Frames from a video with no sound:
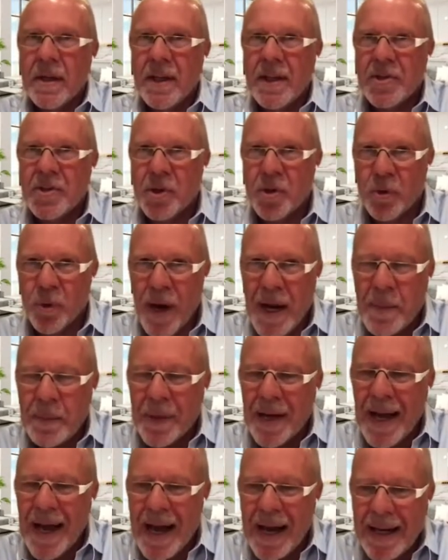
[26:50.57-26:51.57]
it's great
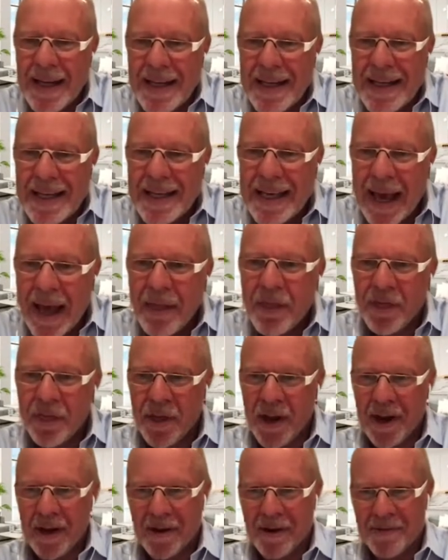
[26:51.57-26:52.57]
but how do you get
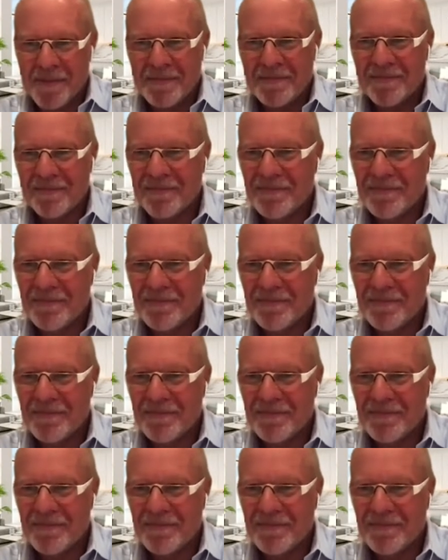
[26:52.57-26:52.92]
there